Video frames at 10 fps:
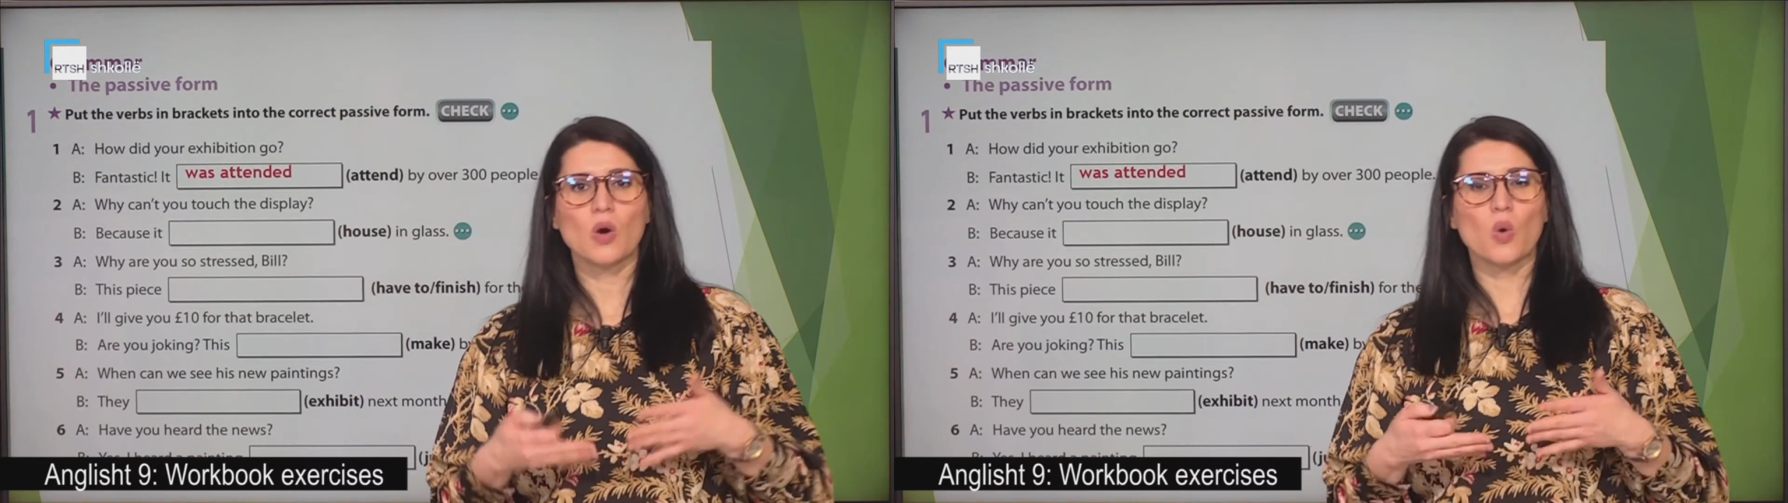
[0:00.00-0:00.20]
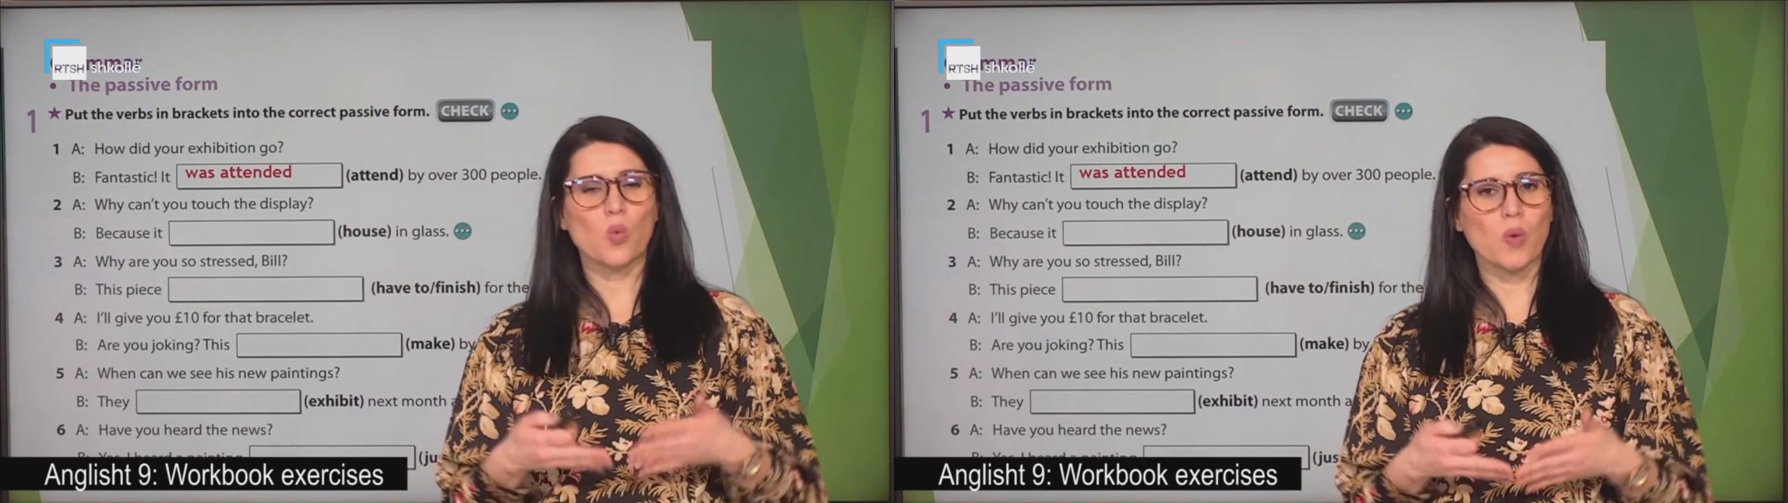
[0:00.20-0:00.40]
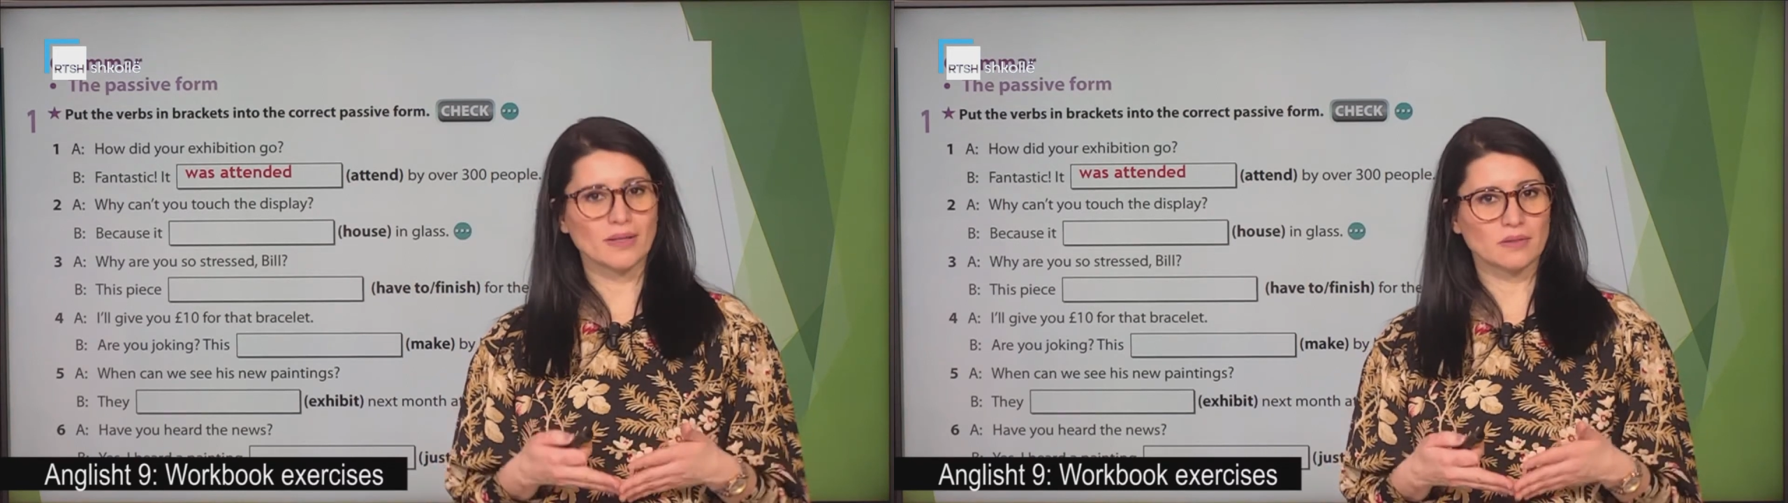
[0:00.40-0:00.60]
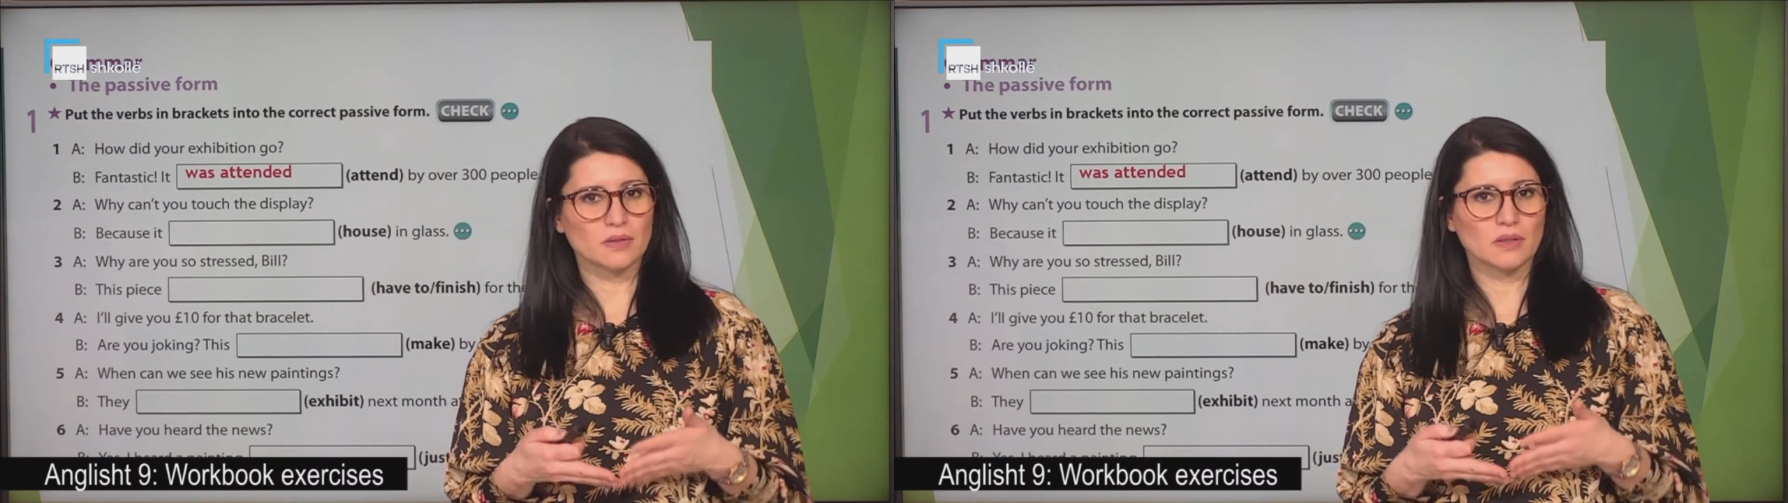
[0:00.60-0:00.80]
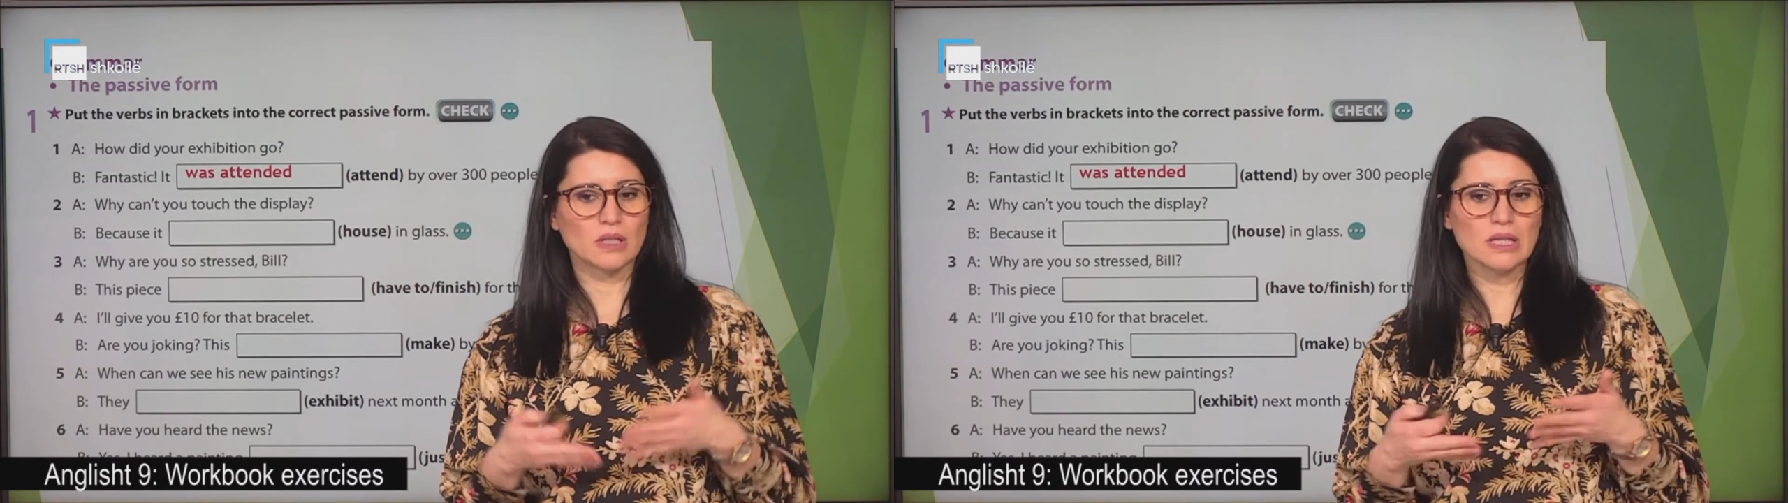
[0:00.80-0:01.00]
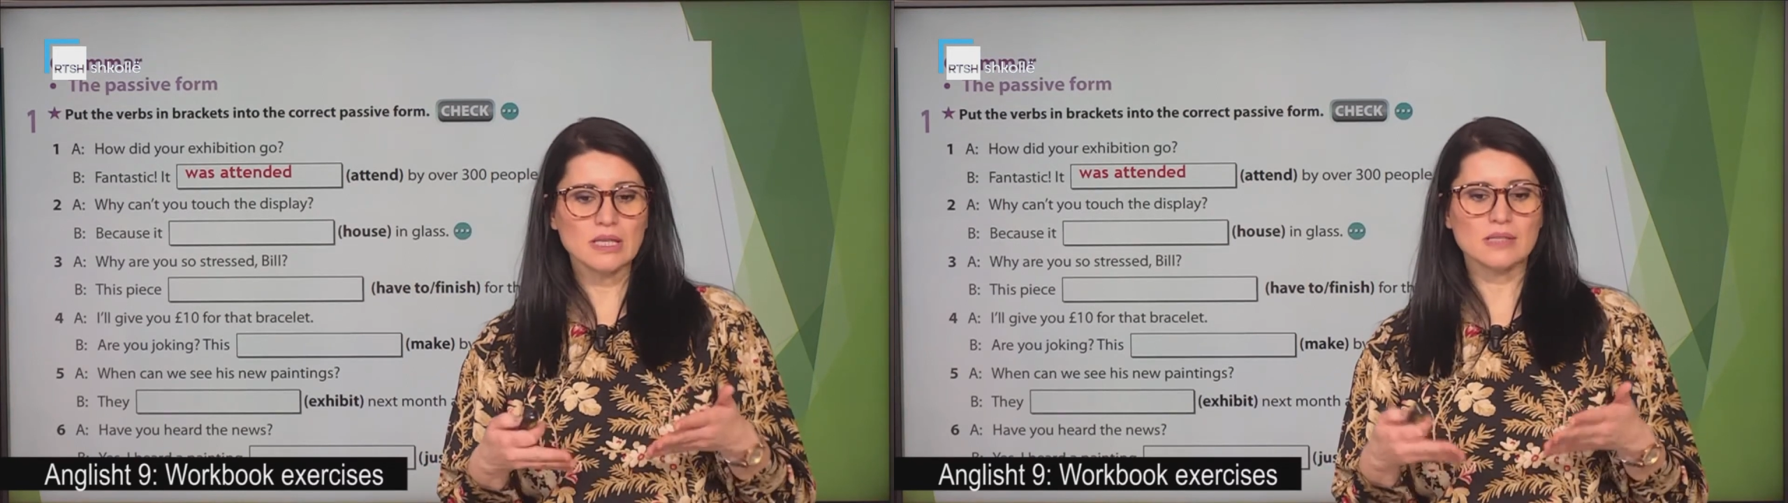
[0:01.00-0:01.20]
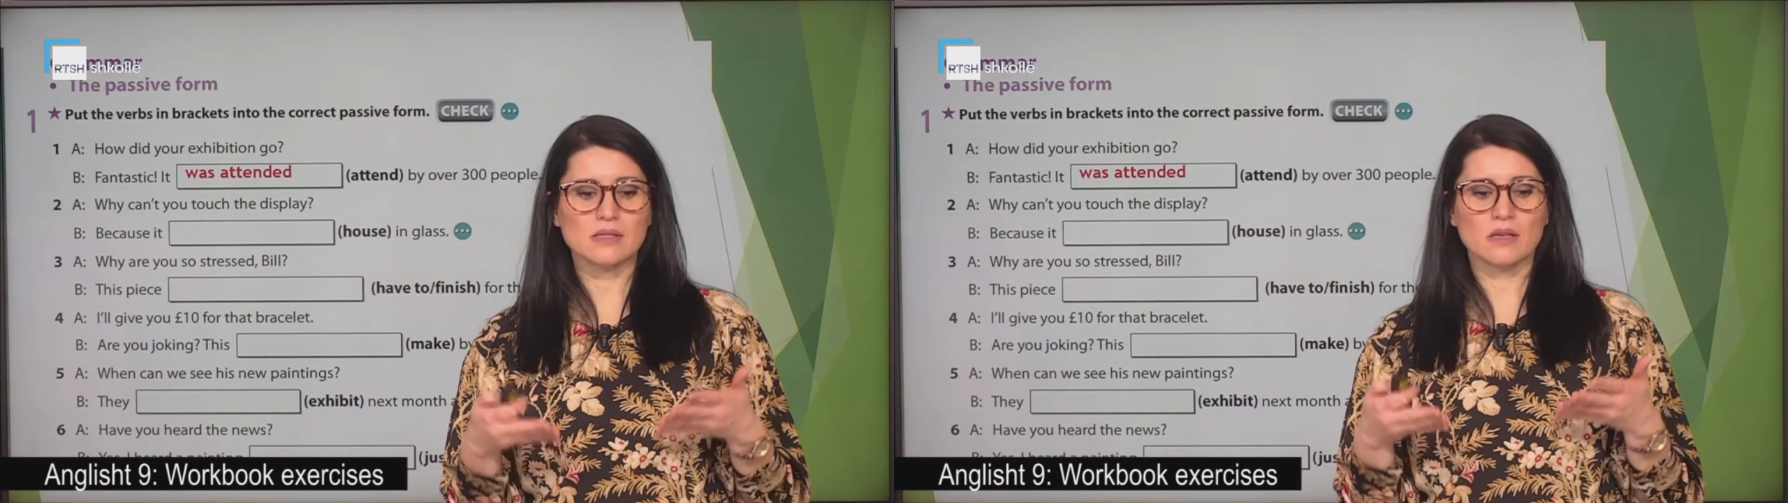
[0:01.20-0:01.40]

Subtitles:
What is